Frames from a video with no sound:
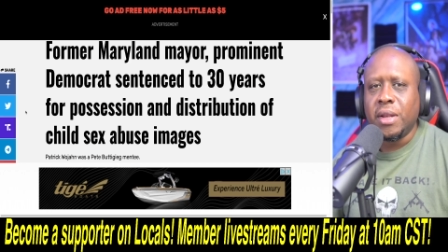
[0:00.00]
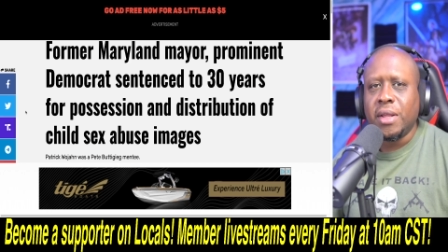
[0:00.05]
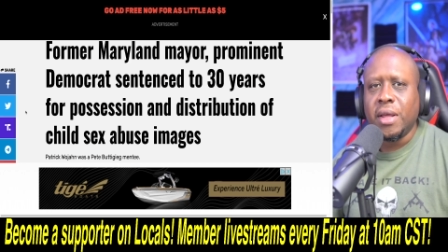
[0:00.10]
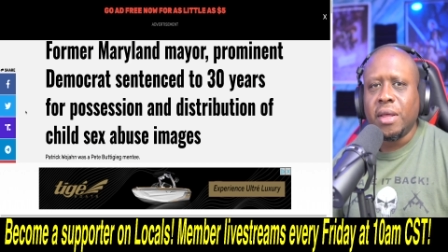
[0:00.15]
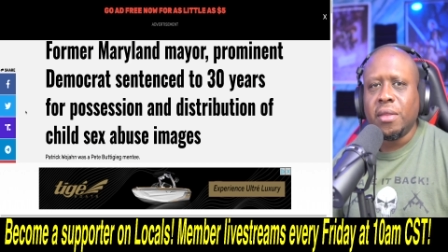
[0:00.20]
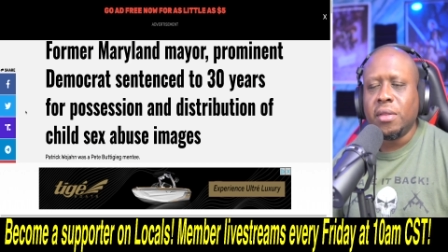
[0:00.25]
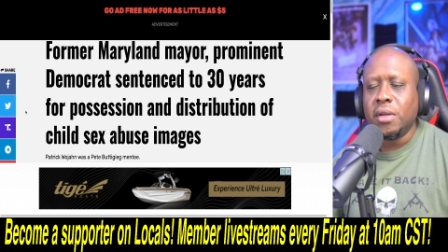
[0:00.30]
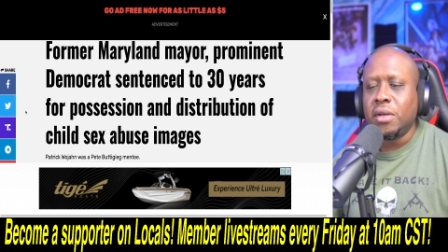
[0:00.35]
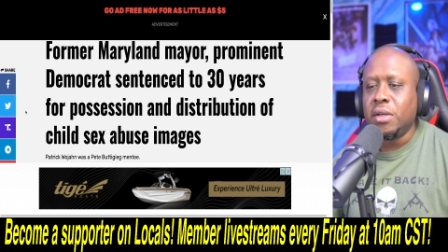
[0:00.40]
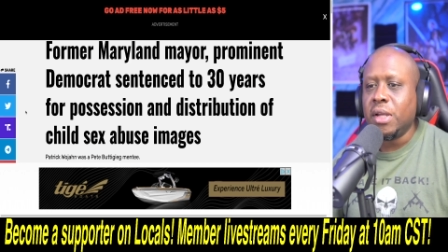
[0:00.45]

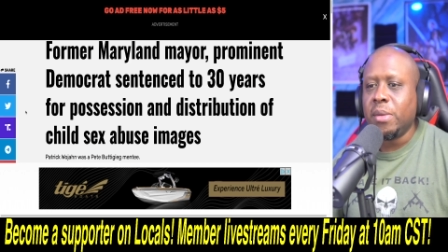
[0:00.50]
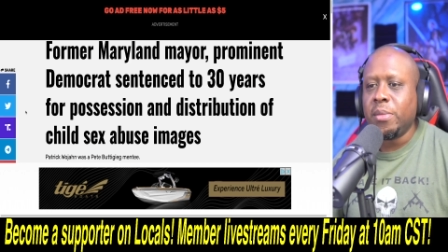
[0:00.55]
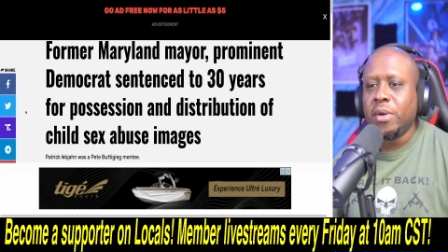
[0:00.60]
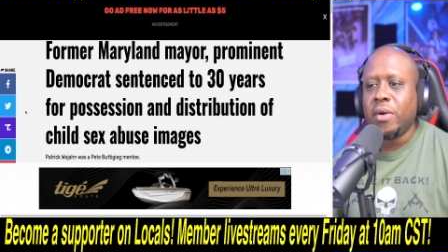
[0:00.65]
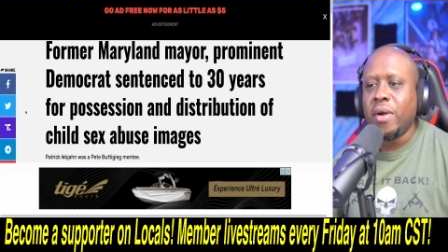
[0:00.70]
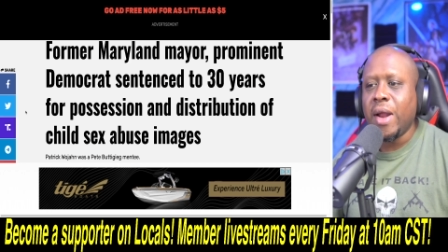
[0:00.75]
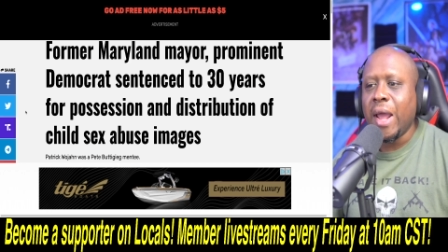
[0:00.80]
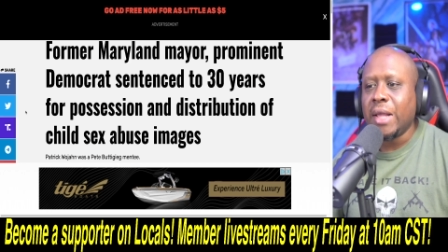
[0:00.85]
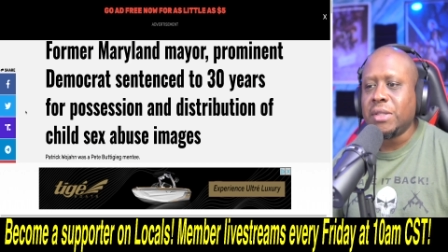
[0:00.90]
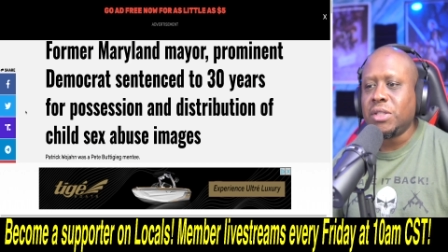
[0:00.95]
The
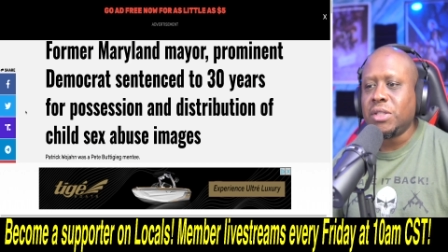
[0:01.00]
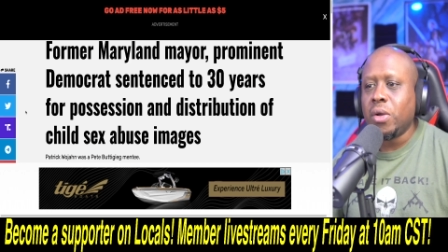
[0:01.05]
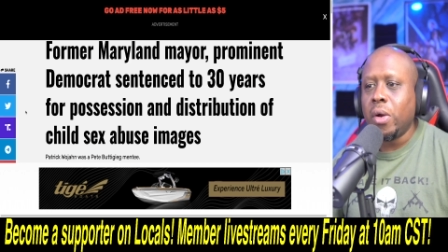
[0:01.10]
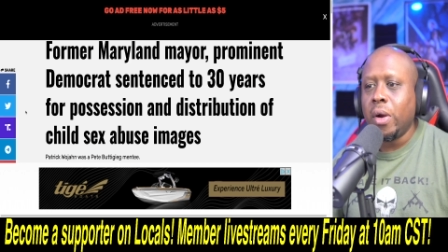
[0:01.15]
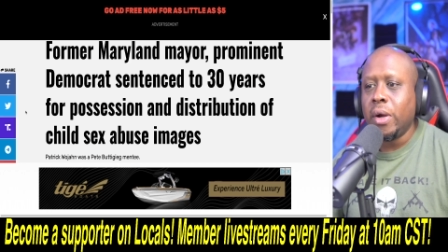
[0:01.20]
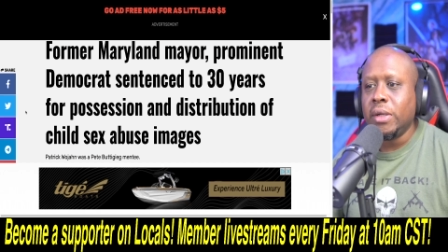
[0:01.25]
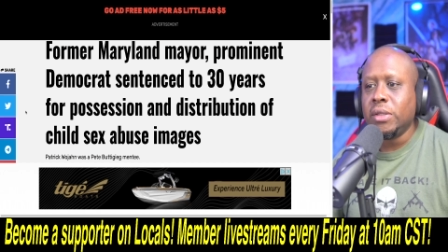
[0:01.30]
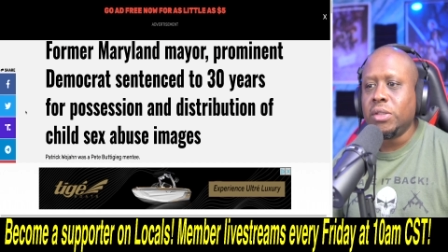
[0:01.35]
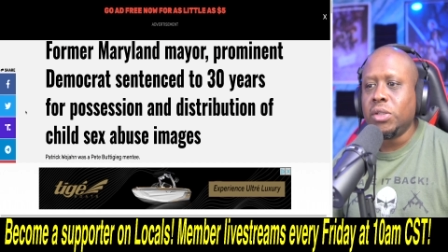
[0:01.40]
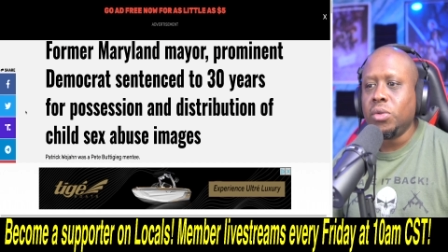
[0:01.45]
Democrats
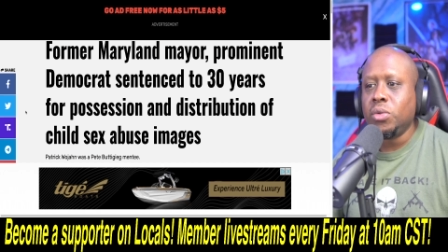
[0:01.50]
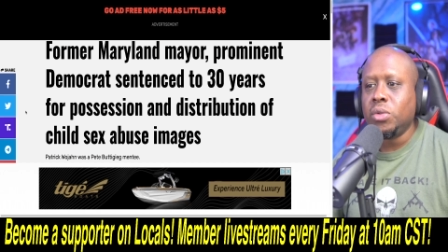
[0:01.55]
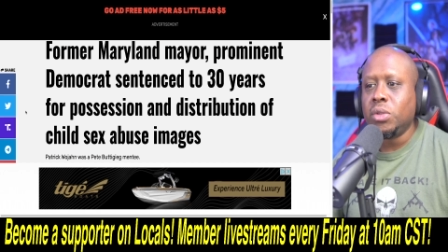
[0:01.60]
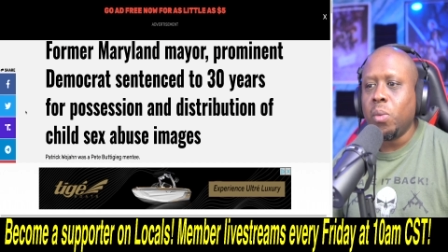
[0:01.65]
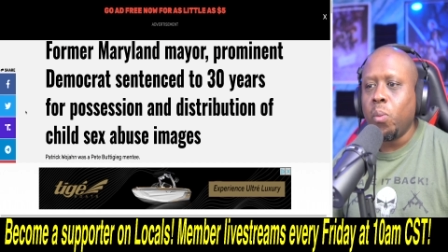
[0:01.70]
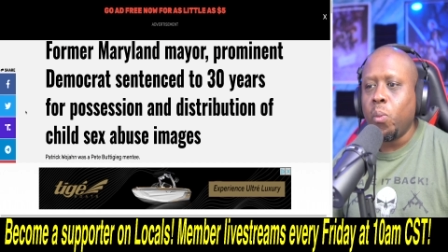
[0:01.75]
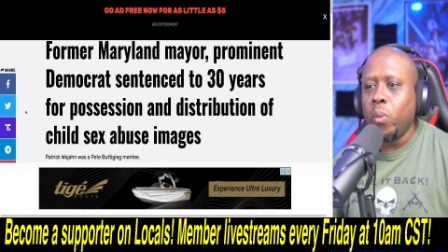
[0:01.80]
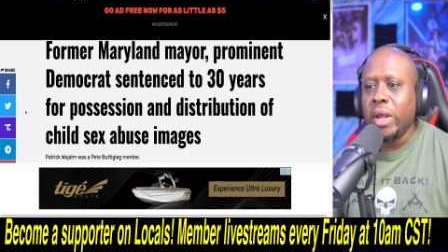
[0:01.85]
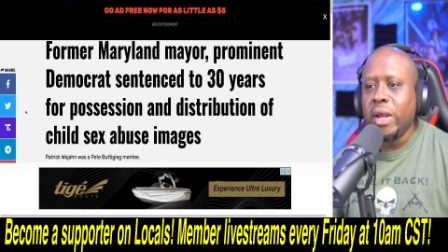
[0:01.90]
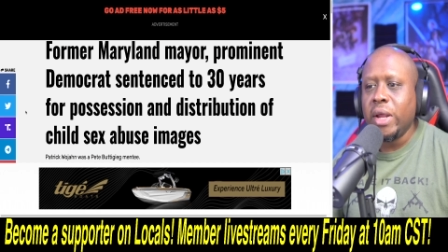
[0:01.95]
are into
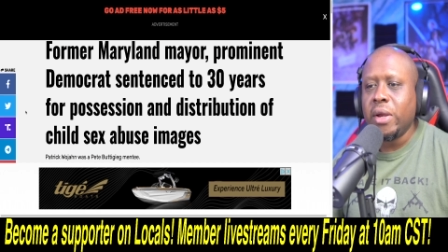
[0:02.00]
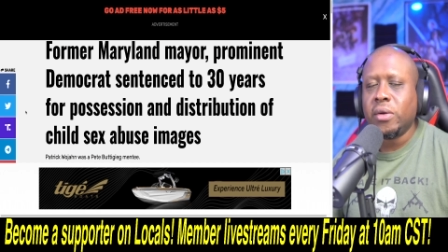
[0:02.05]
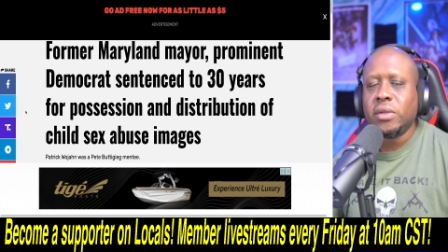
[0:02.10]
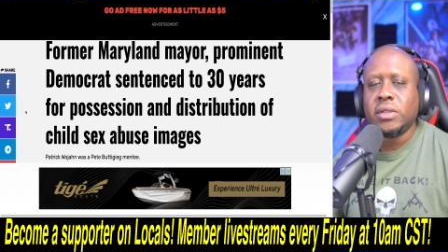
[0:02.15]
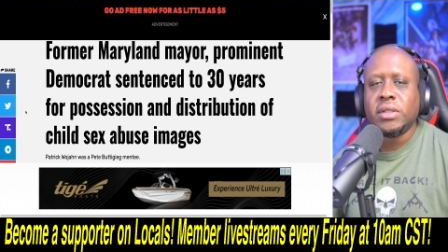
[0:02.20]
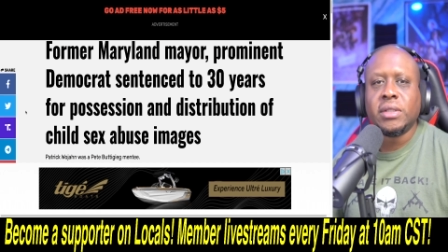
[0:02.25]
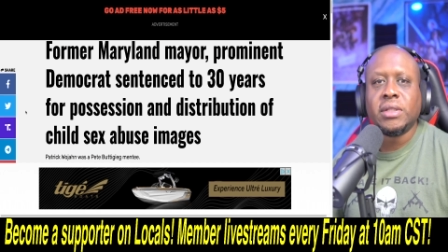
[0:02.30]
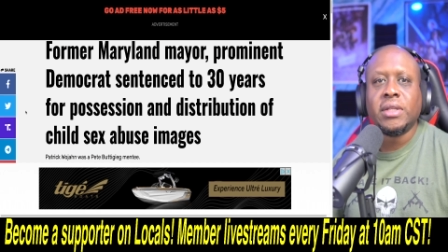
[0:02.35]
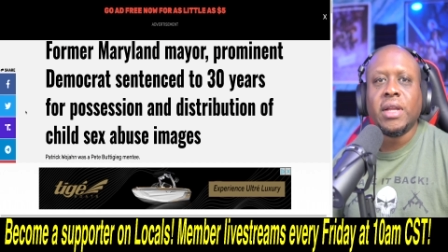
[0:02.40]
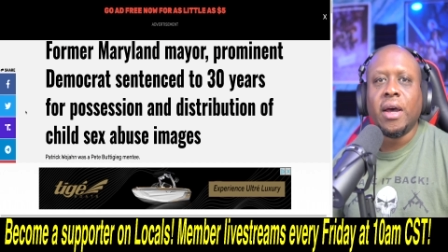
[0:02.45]
some weird
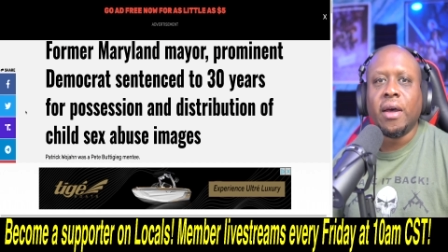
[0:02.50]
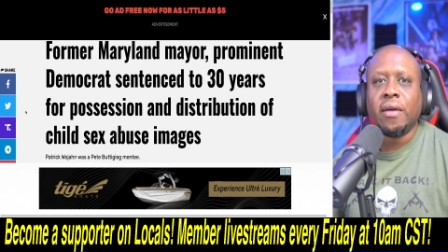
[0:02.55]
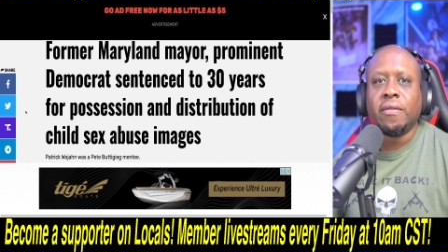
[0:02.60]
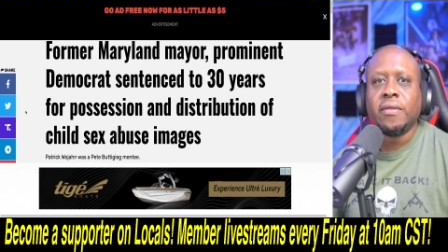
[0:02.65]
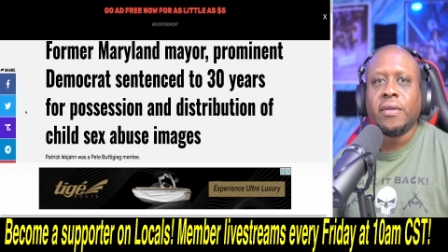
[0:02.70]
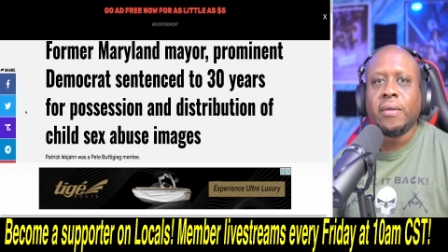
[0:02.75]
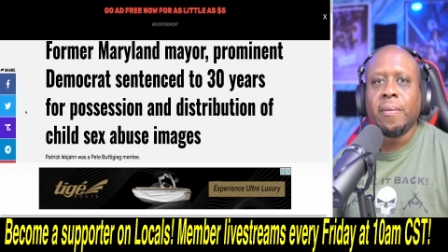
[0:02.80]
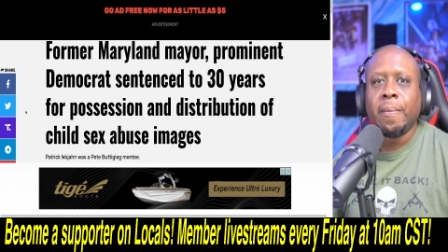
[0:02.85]
stuff.